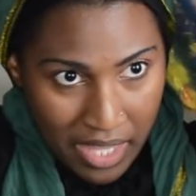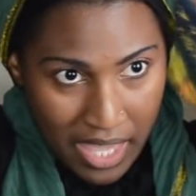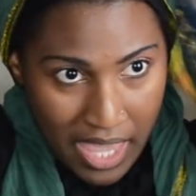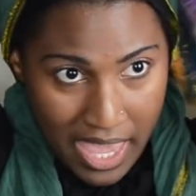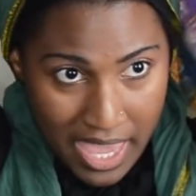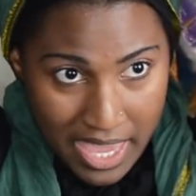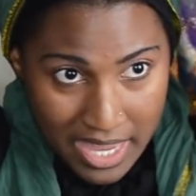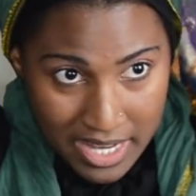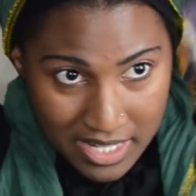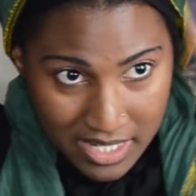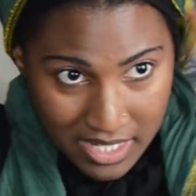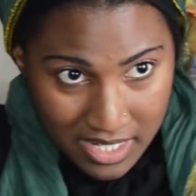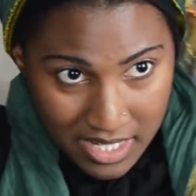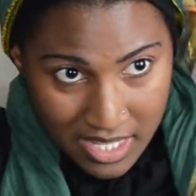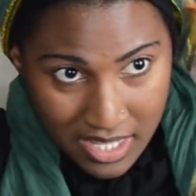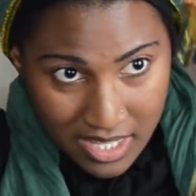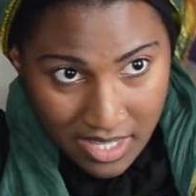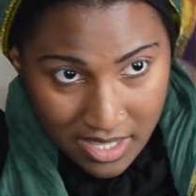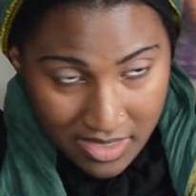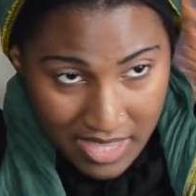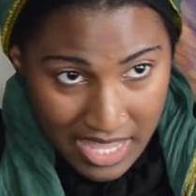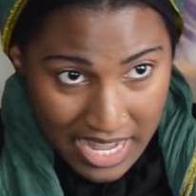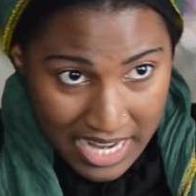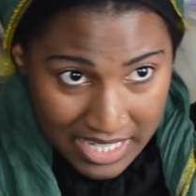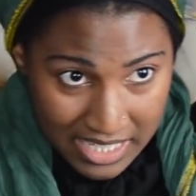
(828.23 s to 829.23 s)

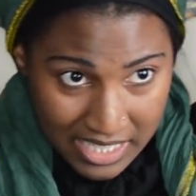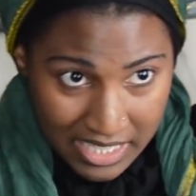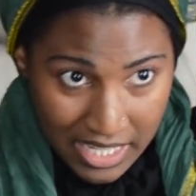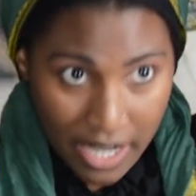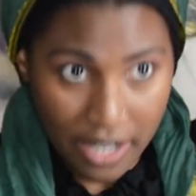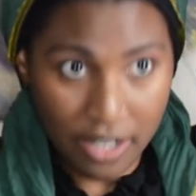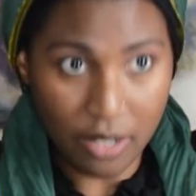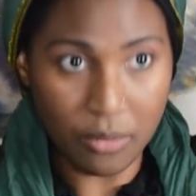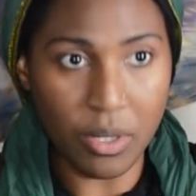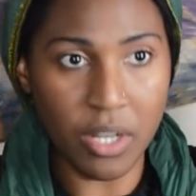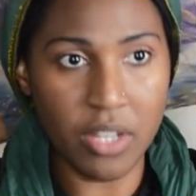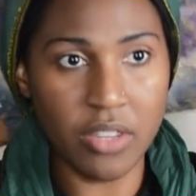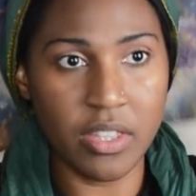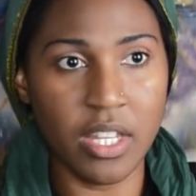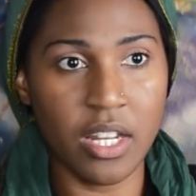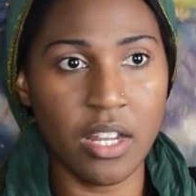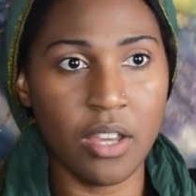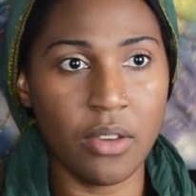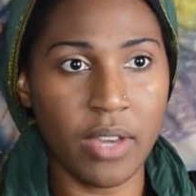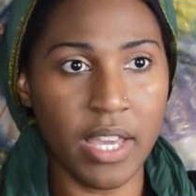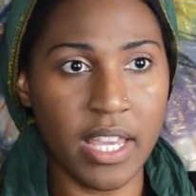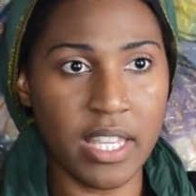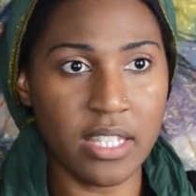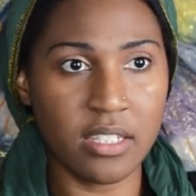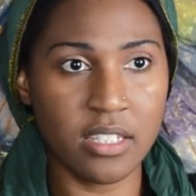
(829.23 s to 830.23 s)
ending that it's kind of worth it.
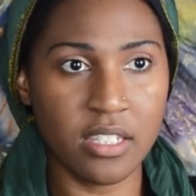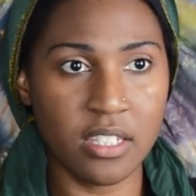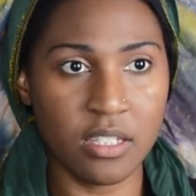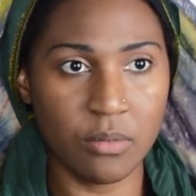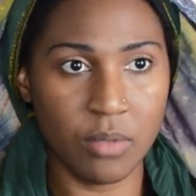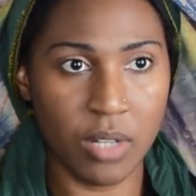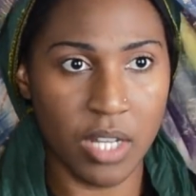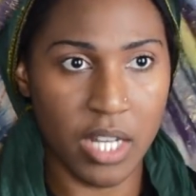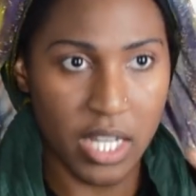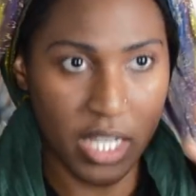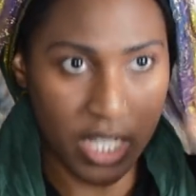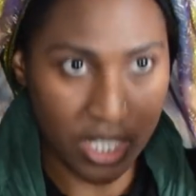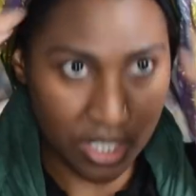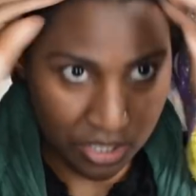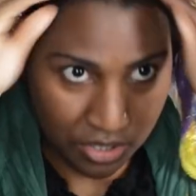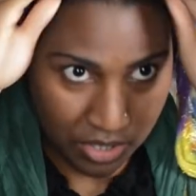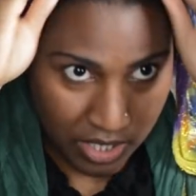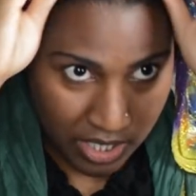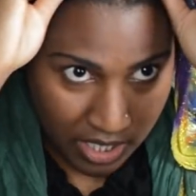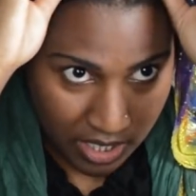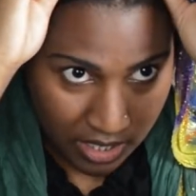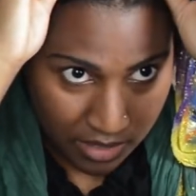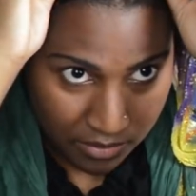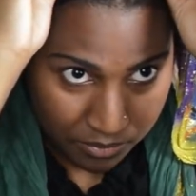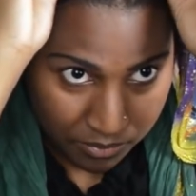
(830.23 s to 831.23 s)
Okay, so this is where it gets
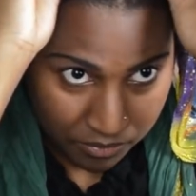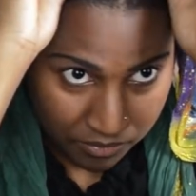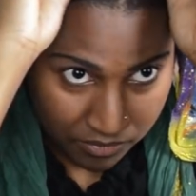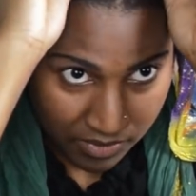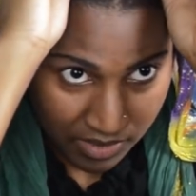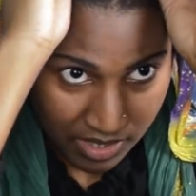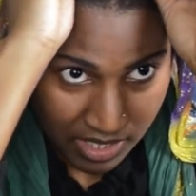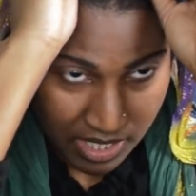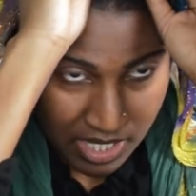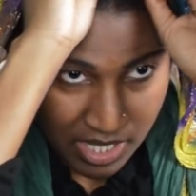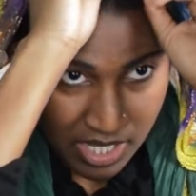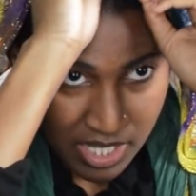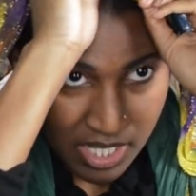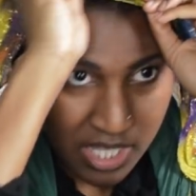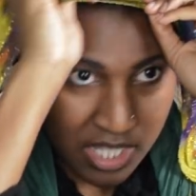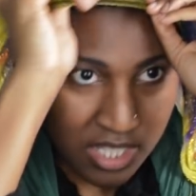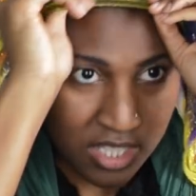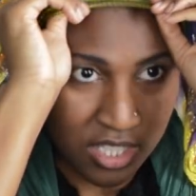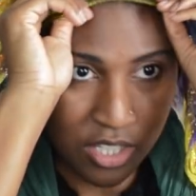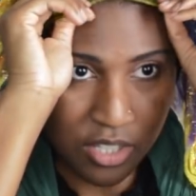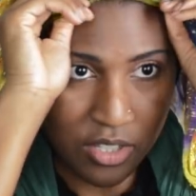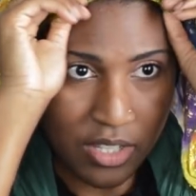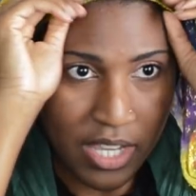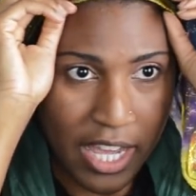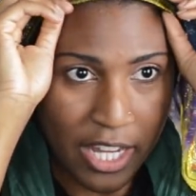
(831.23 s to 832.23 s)
tricky.
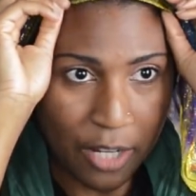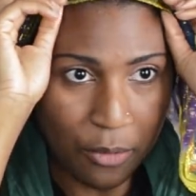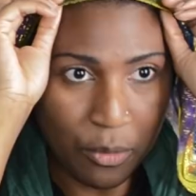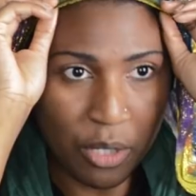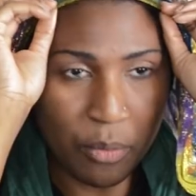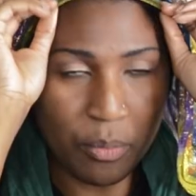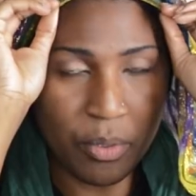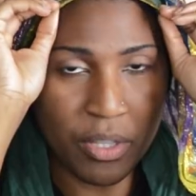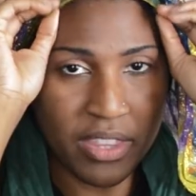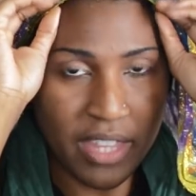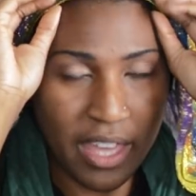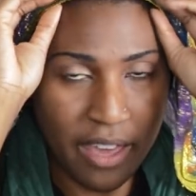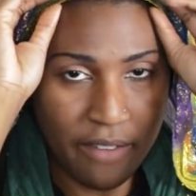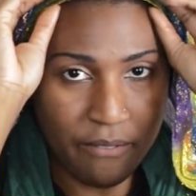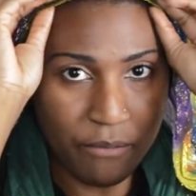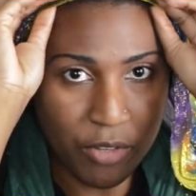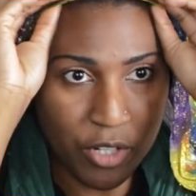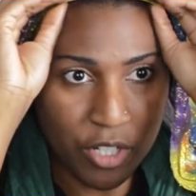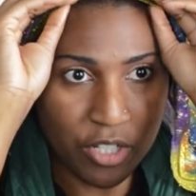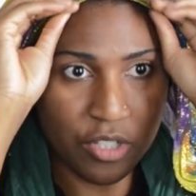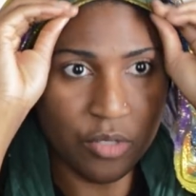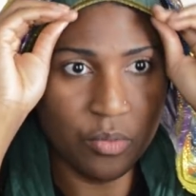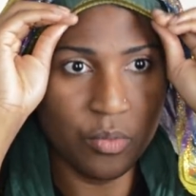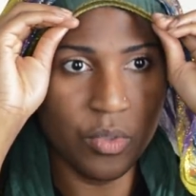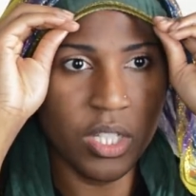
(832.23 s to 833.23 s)
So you kind of want to put that
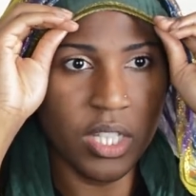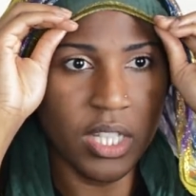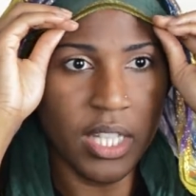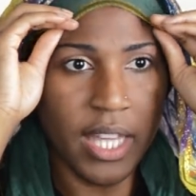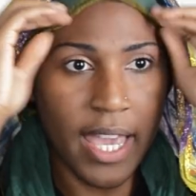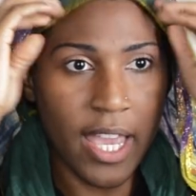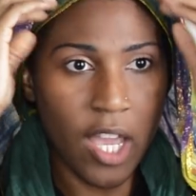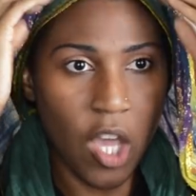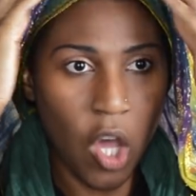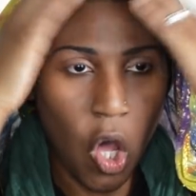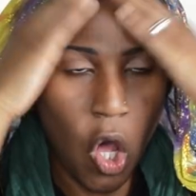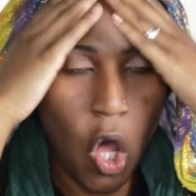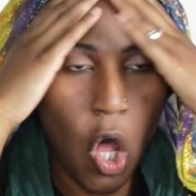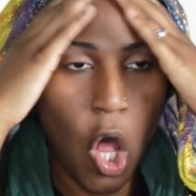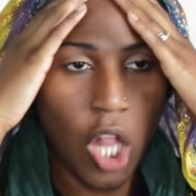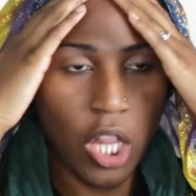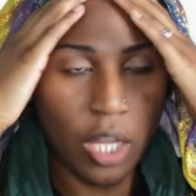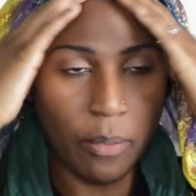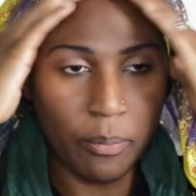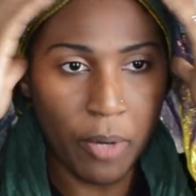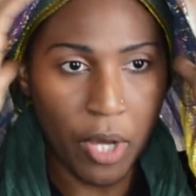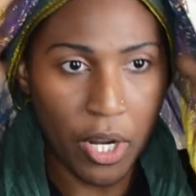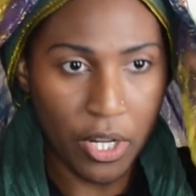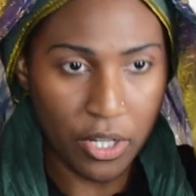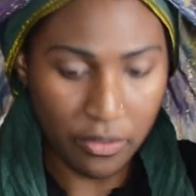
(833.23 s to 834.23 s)
first one like all
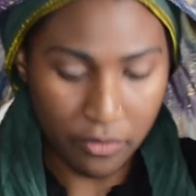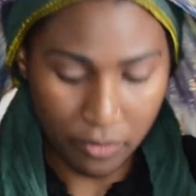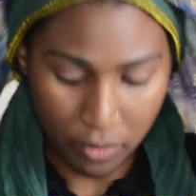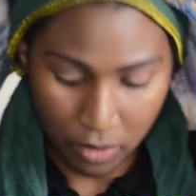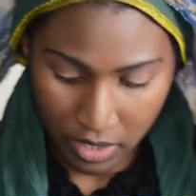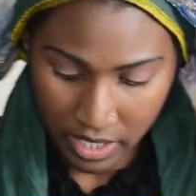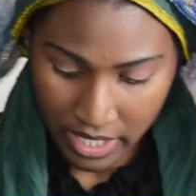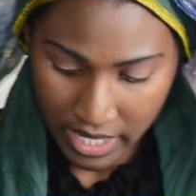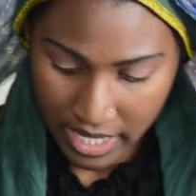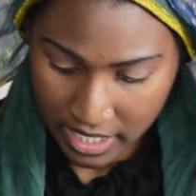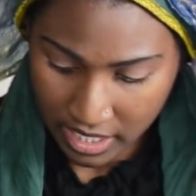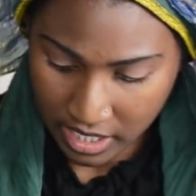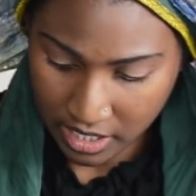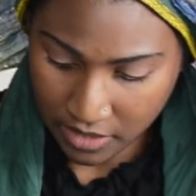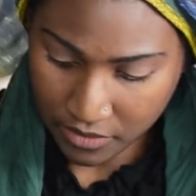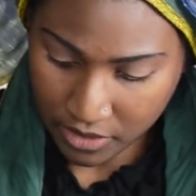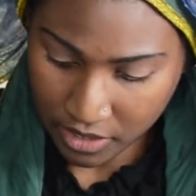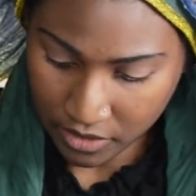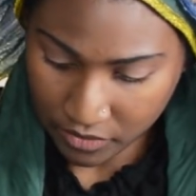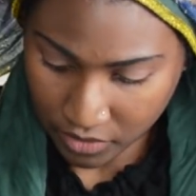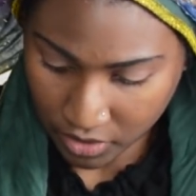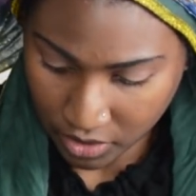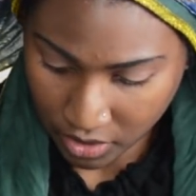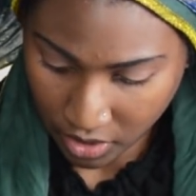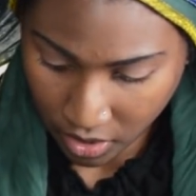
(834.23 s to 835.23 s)
up on your forehead, even
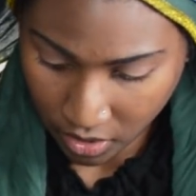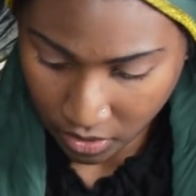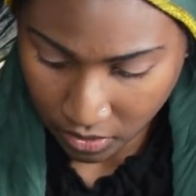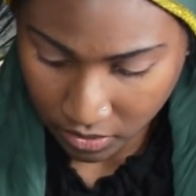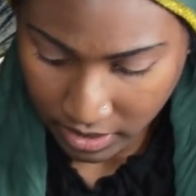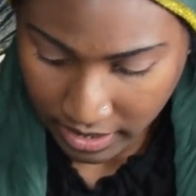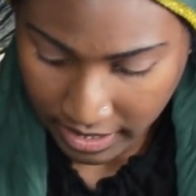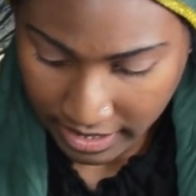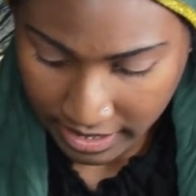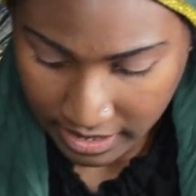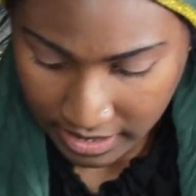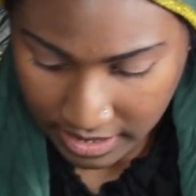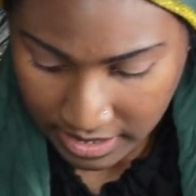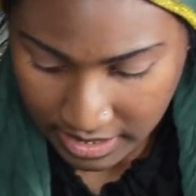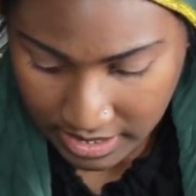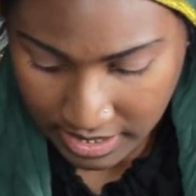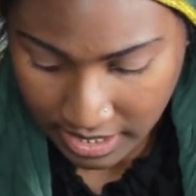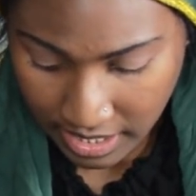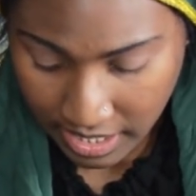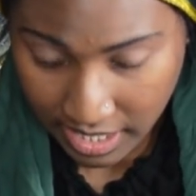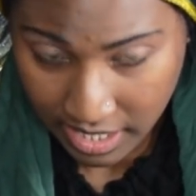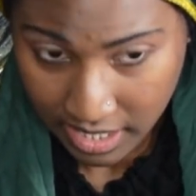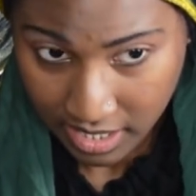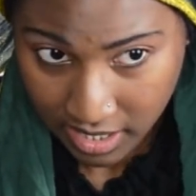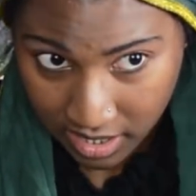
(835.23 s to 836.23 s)
if you don't like
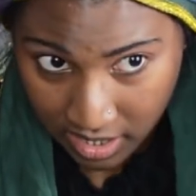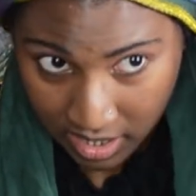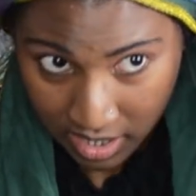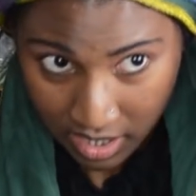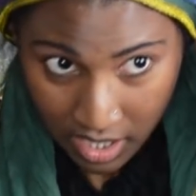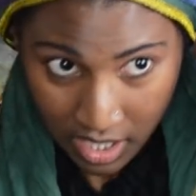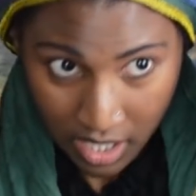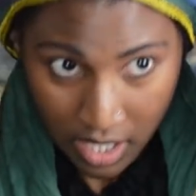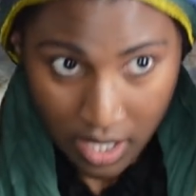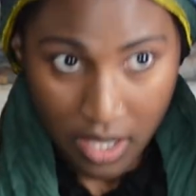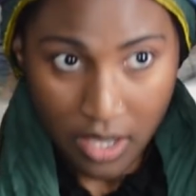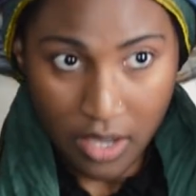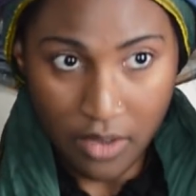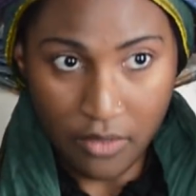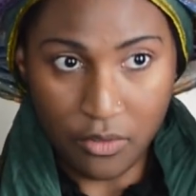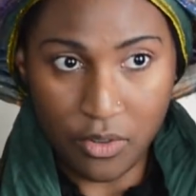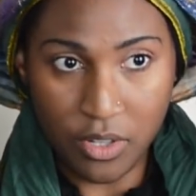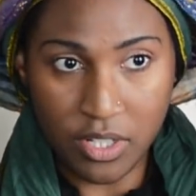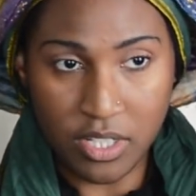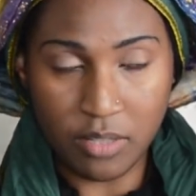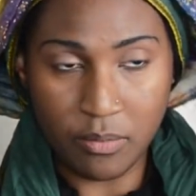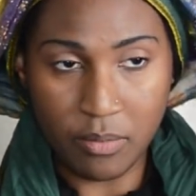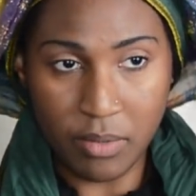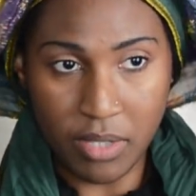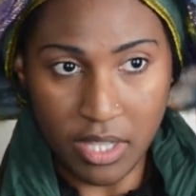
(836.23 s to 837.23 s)
intend for
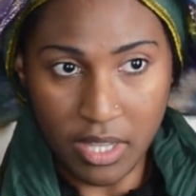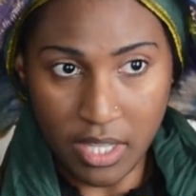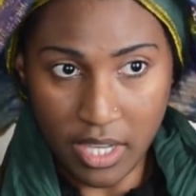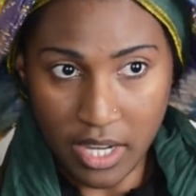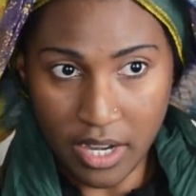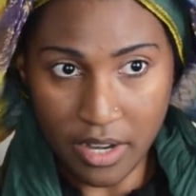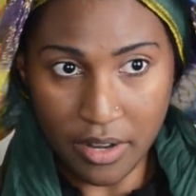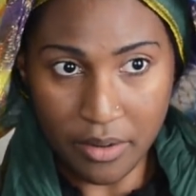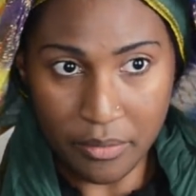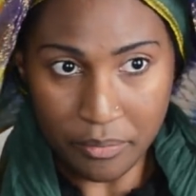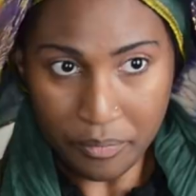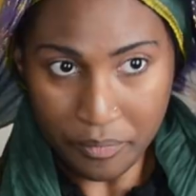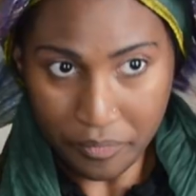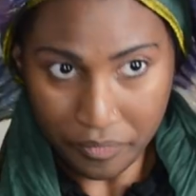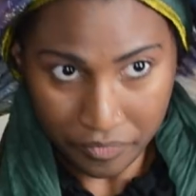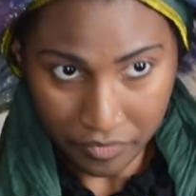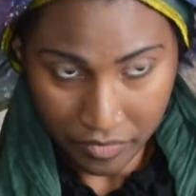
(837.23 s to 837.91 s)
it to be there.